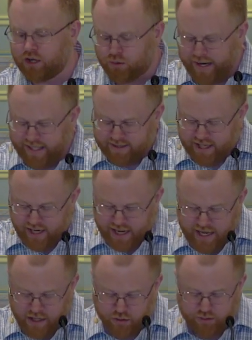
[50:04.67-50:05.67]
grace can
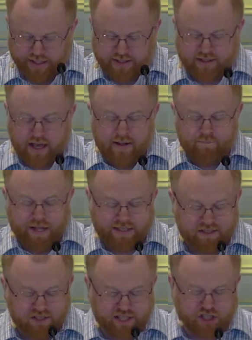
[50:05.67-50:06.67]
increase, that
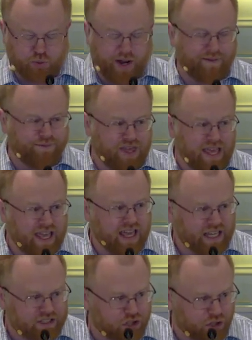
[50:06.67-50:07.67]
such way of thinking
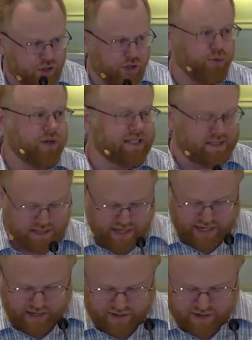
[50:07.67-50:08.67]
is
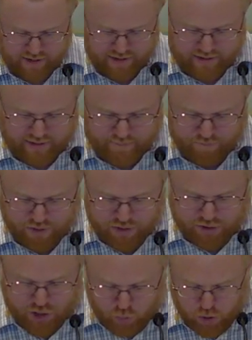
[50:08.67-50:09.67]
lunacy.
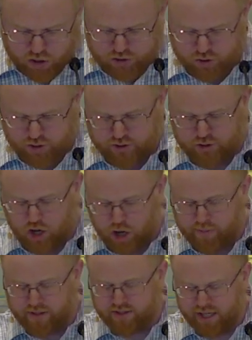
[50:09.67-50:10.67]
So also the
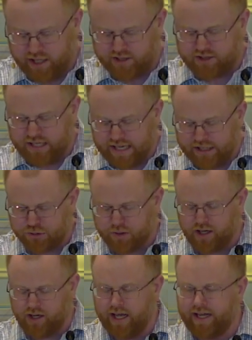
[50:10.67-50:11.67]
psalmist tells the
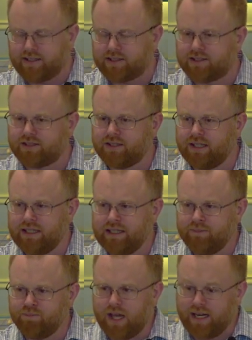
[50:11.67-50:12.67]
Israelites,
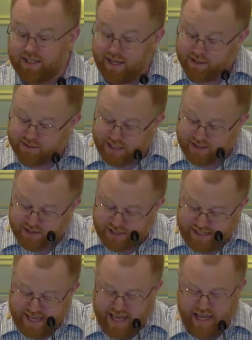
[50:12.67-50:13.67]
and he tells us
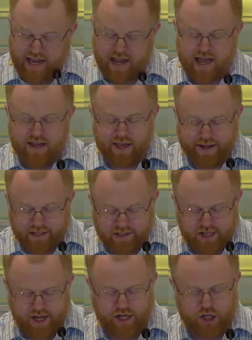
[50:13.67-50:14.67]
today, that
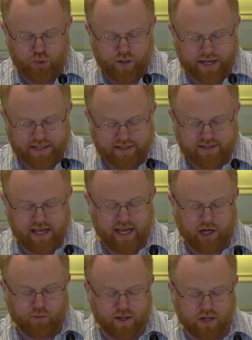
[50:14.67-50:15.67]
continuing in
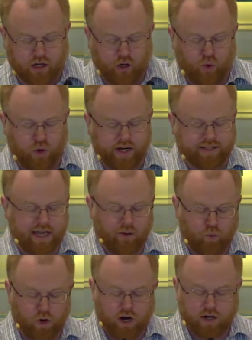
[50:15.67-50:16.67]
sin when the Lord is at
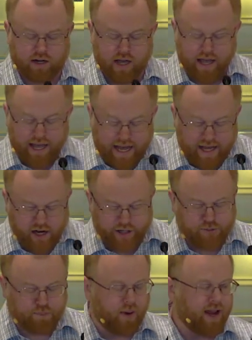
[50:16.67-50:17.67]
work in us
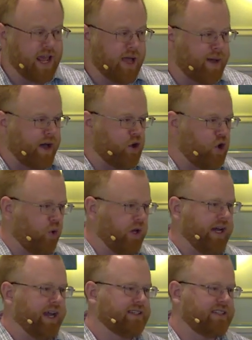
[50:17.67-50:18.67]
bringing about
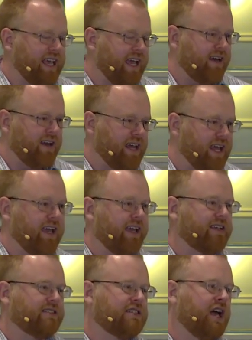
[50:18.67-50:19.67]
holiness, it
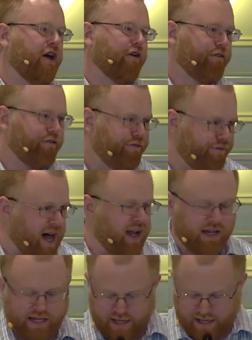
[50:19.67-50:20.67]
is
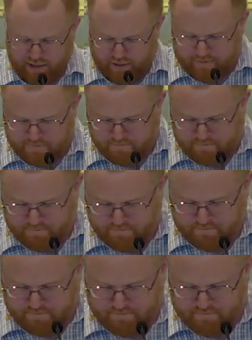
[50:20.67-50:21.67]
folly.
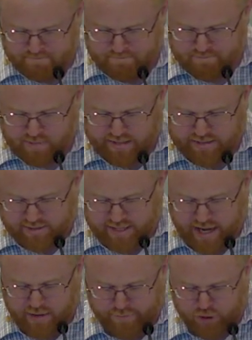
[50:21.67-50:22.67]

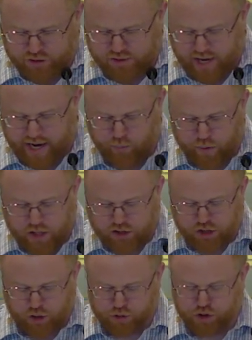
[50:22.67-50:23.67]
Instead, in verse 9, we are
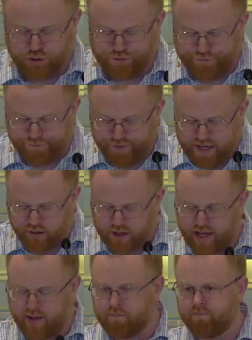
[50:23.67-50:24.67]
told to fear
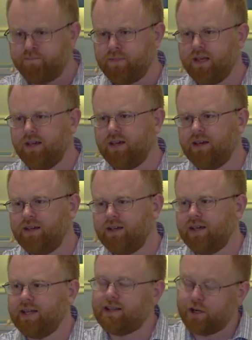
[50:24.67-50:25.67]
him,
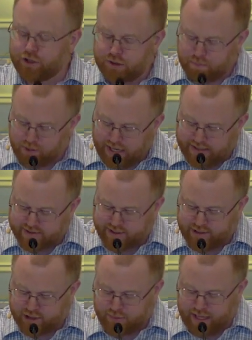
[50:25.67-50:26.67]
that there is
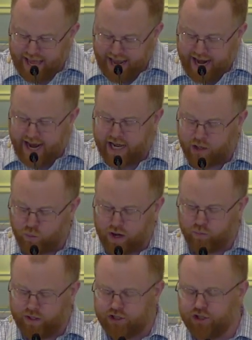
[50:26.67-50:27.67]
blessing to be had when
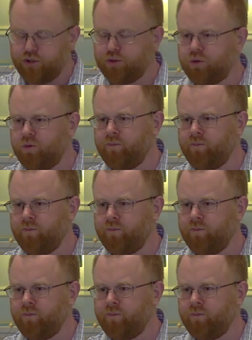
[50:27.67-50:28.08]
we do